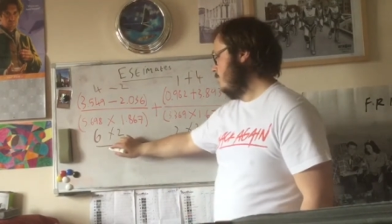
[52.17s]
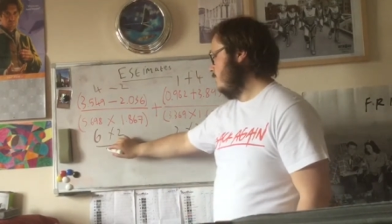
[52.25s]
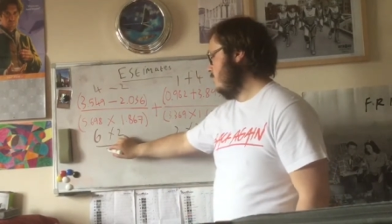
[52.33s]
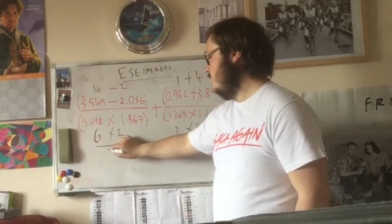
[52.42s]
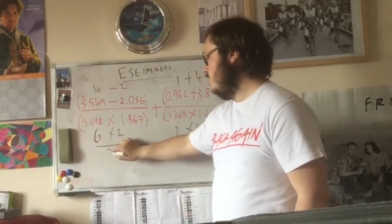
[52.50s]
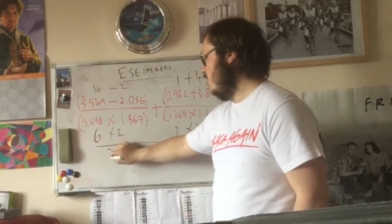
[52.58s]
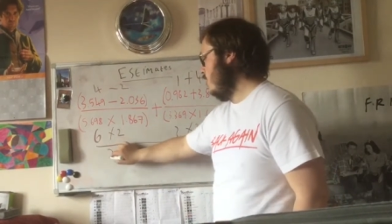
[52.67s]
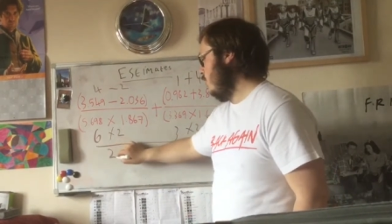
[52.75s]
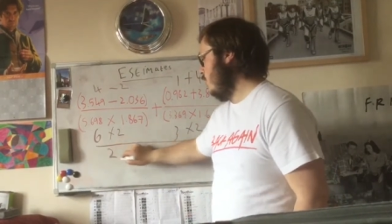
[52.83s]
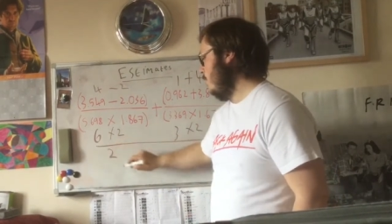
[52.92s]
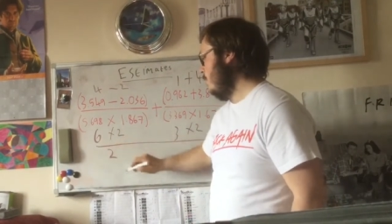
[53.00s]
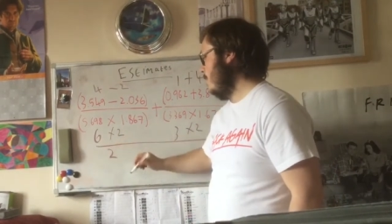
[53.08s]
2.
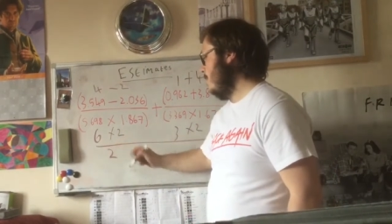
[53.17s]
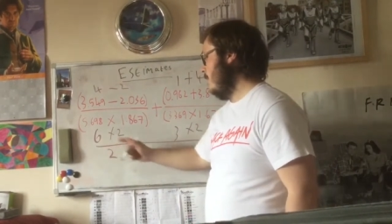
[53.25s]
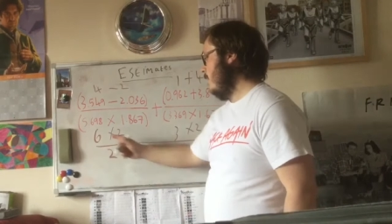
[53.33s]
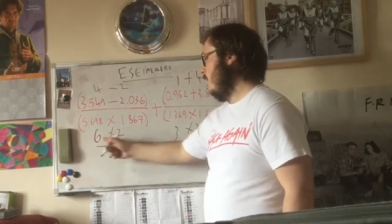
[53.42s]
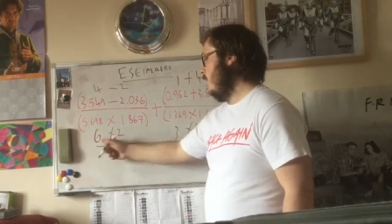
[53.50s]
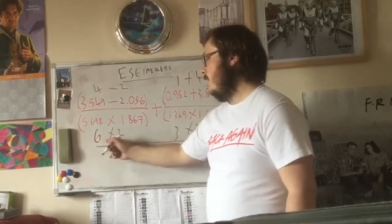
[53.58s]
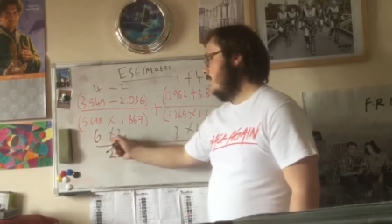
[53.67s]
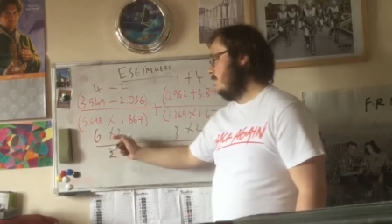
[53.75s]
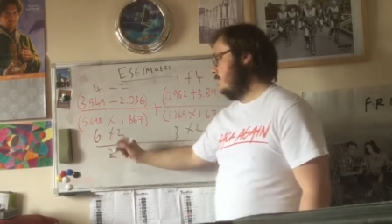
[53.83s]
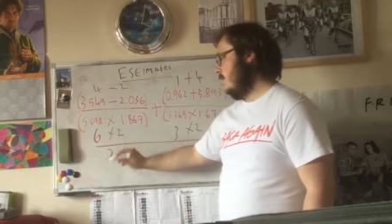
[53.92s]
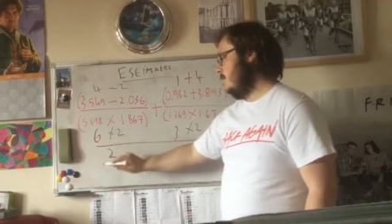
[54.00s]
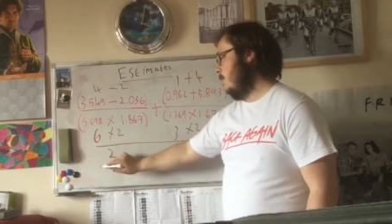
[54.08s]

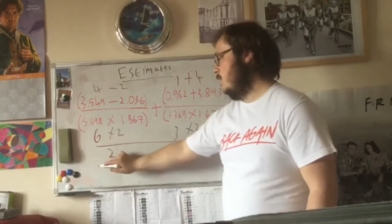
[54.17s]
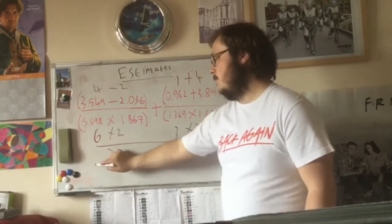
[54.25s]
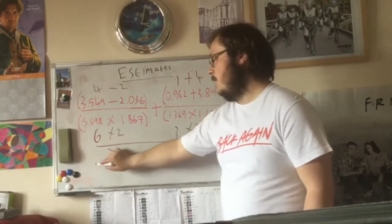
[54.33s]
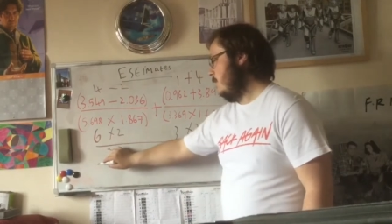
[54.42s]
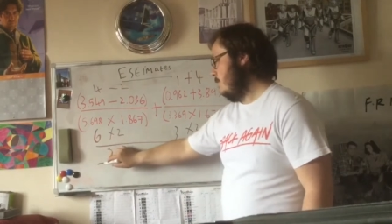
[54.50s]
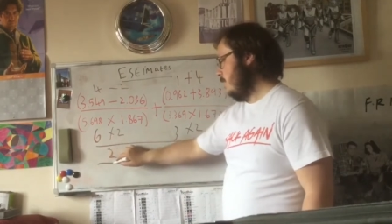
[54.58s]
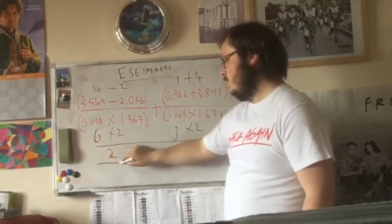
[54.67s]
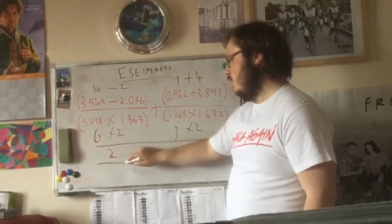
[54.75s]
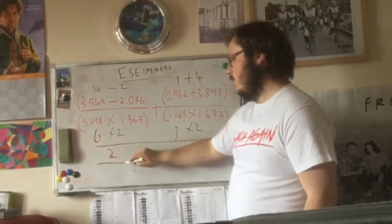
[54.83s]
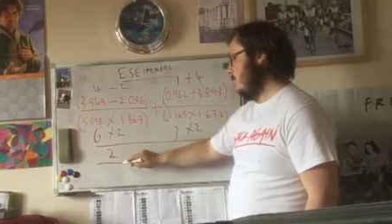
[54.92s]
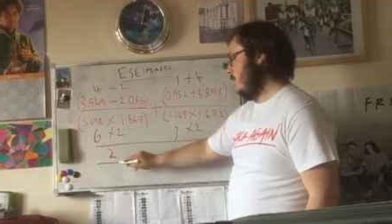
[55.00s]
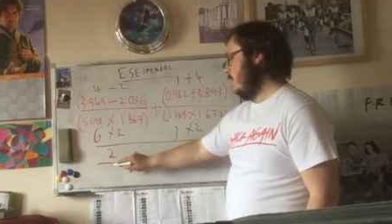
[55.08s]
6 multiplied by 2
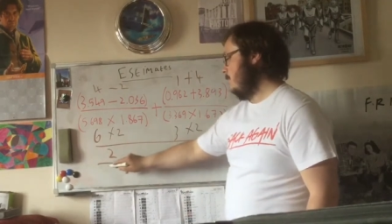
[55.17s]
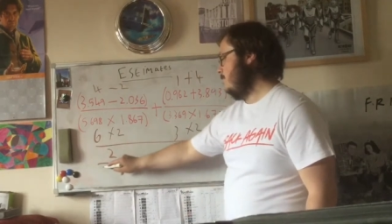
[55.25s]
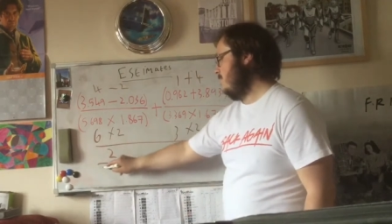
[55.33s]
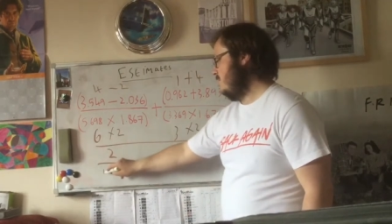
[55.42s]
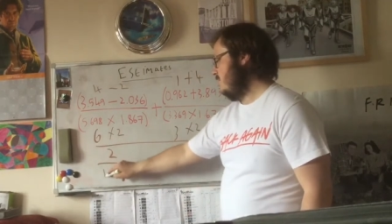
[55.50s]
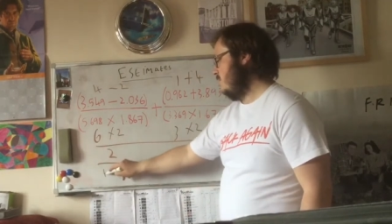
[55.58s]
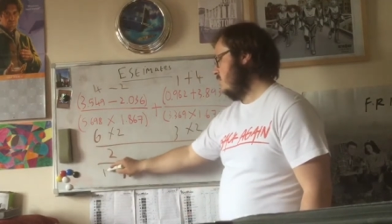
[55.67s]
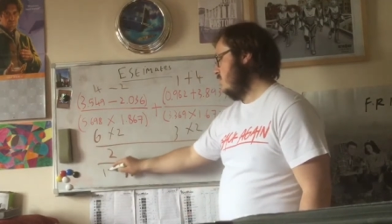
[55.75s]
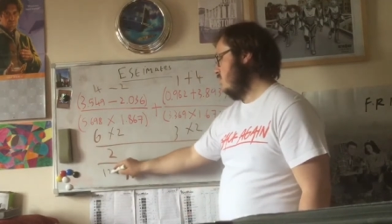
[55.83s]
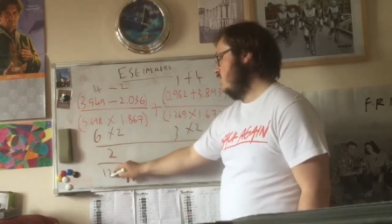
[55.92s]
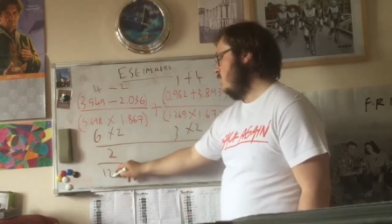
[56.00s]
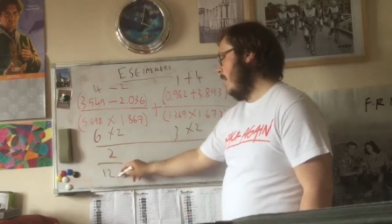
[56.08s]
becomes
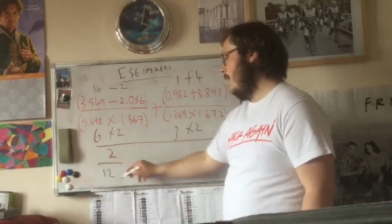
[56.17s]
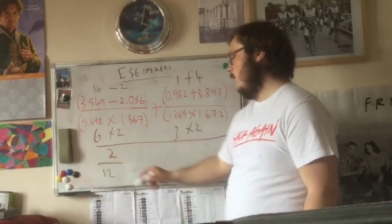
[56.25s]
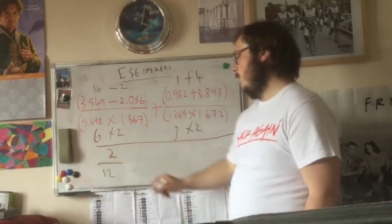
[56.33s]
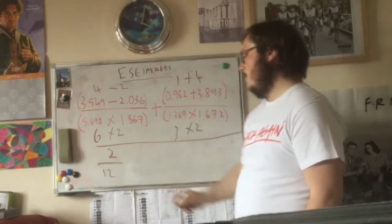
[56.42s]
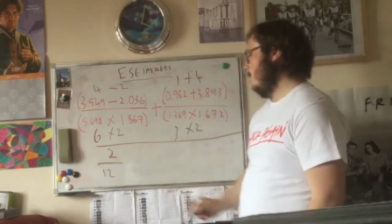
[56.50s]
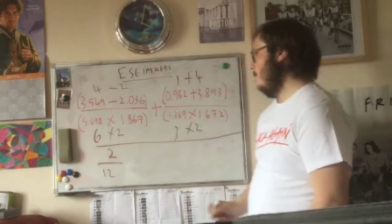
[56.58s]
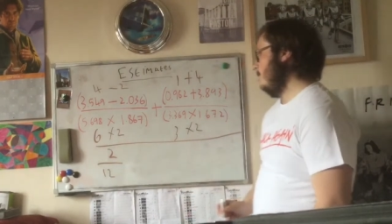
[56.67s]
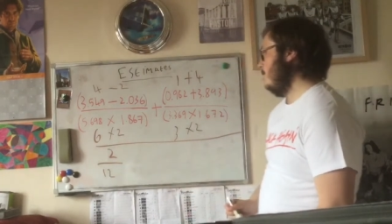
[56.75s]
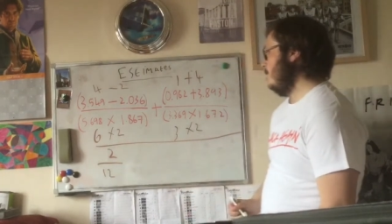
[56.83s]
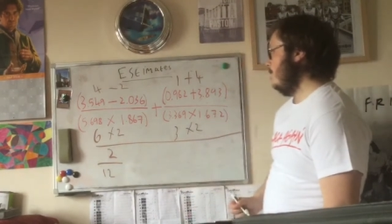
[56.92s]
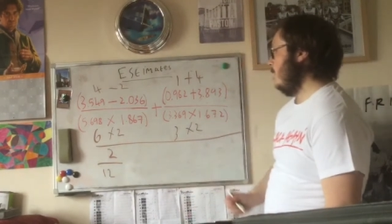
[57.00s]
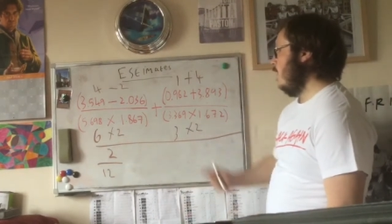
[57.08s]
12.
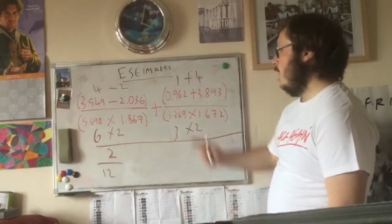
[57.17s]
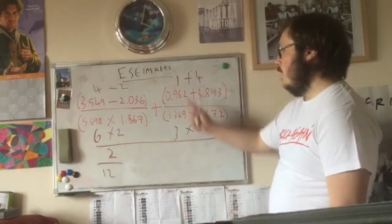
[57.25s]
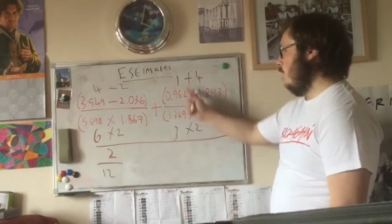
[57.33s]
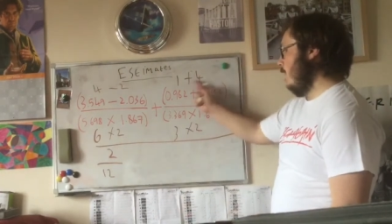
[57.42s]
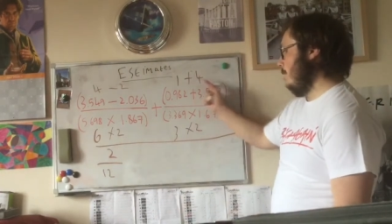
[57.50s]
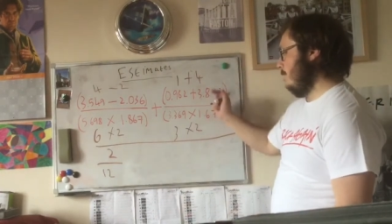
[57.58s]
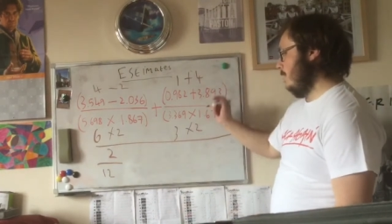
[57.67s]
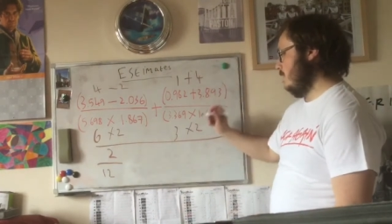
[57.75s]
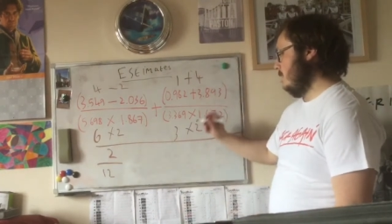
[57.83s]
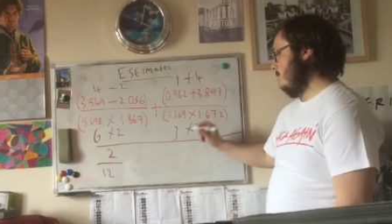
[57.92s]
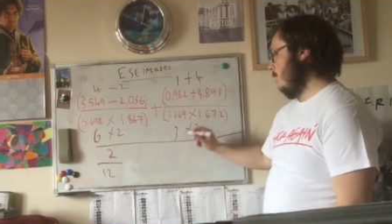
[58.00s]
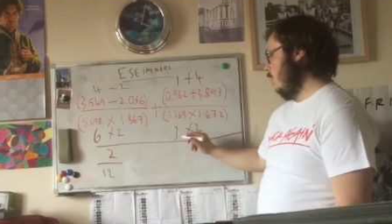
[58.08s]
1 plus
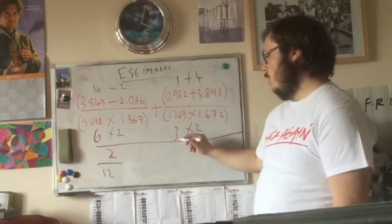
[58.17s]
4